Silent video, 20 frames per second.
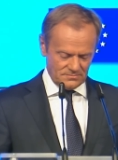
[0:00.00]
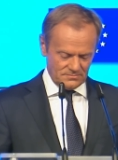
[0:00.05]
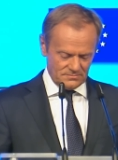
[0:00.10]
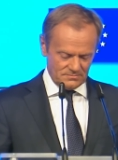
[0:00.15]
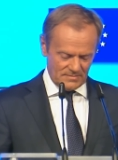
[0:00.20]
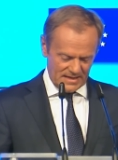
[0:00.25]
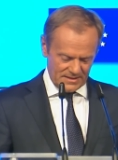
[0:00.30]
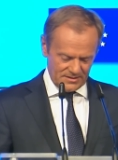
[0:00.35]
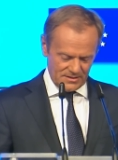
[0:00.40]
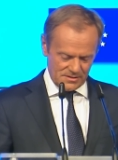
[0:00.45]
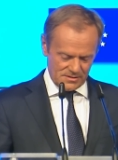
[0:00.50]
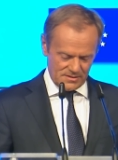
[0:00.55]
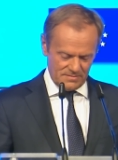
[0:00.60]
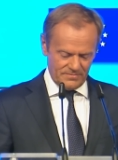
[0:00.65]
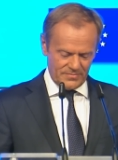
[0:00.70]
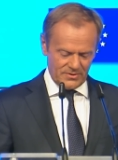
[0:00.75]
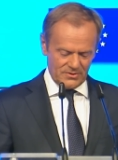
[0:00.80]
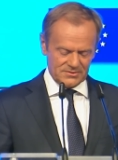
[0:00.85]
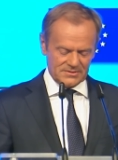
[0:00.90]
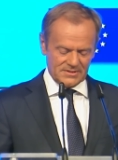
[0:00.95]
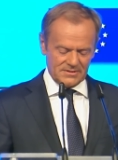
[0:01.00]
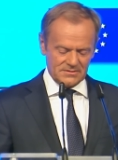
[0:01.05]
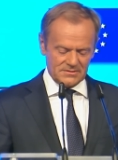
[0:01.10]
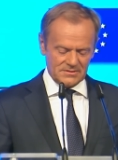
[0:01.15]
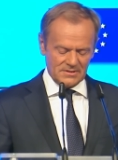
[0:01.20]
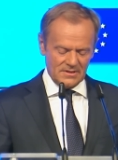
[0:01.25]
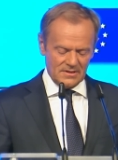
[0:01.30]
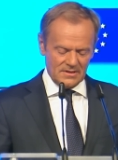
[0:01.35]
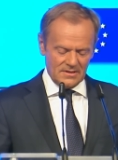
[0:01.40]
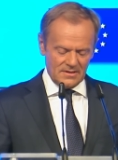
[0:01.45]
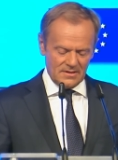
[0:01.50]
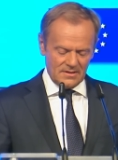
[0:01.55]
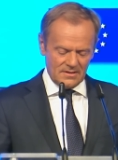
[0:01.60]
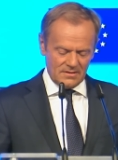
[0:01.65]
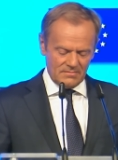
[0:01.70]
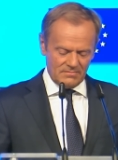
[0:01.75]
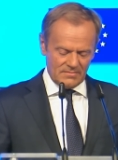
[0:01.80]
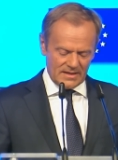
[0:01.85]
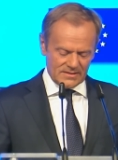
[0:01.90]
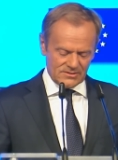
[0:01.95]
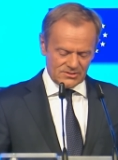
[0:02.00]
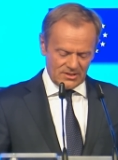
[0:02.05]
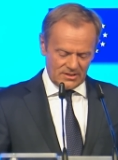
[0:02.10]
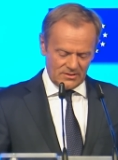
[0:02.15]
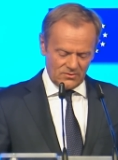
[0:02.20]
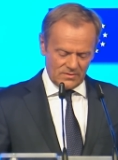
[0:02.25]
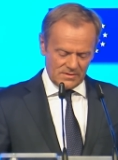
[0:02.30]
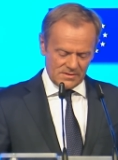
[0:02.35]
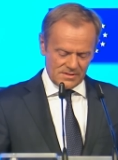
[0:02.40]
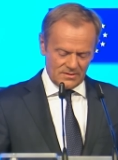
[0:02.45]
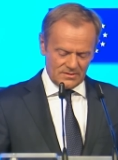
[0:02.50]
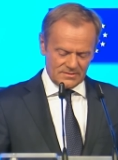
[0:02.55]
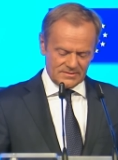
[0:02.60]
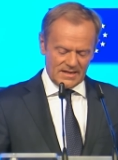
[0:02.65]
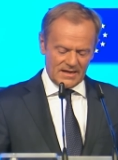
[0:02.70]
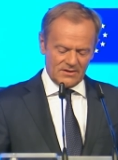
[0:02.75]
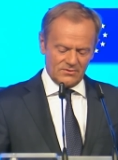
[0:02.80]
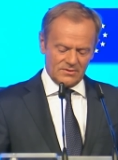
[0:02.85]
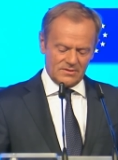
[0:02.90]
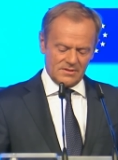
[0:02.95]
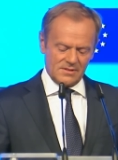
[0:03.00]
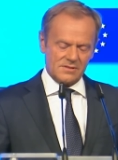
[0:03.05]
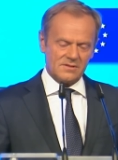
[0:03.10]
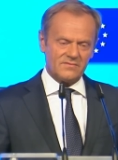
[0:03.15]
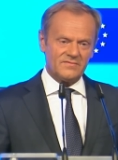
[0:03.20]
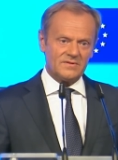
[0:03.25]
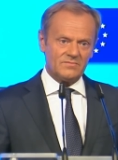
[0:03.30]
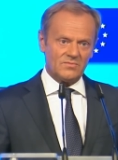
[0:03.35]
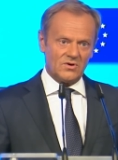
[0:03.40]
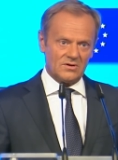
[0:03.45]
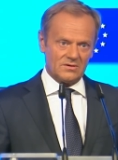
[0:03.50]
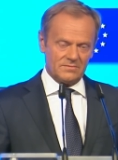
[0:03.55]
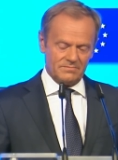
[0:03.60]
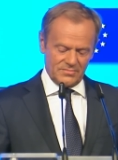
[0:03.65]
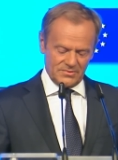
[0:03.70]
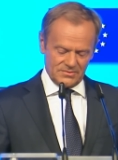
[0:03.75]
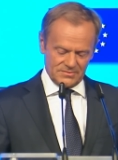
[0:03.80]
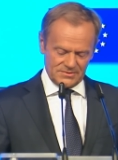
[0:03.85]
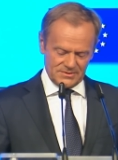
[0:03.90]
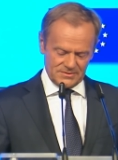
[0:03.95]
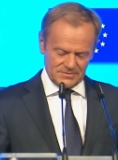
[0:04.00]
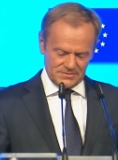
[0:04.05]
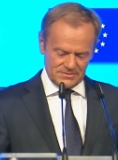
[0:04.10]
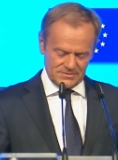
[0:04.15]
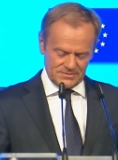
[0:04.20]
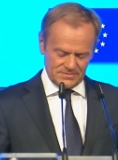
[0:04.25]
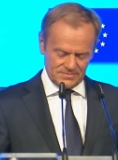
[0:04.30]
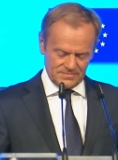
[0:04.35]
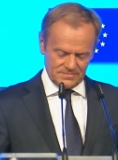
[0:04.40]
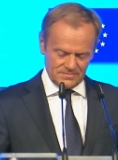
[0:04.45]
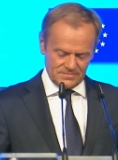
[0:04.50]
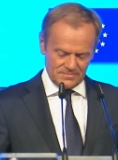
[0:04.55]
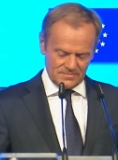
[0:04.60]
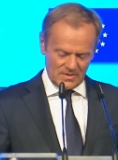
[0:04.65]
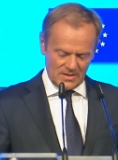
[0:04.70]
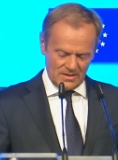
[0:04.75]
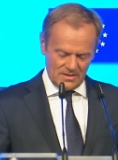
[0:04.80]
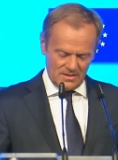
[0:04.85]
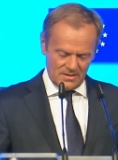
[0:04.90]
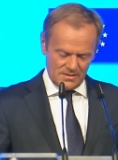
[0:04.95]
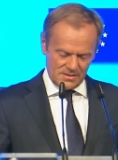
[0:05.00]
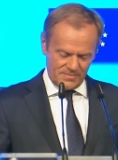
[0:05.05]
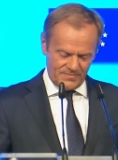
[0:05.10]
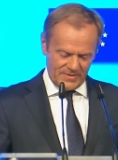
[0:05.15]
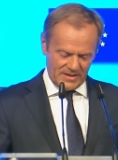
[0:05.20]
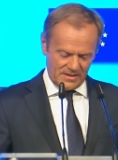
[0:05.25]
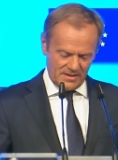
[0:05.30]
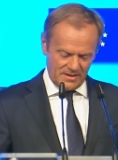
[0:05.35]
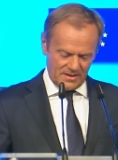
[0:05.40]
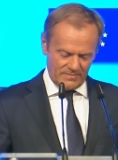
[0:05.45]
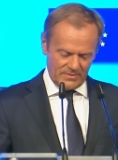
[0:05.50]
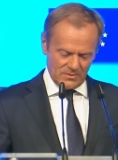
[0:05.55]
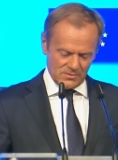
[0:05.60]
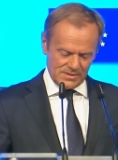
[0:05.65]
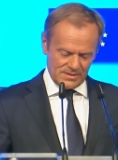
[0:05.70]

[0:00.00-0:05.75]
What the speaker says: Money is important, but genuine solidarity is even more important. Speaking about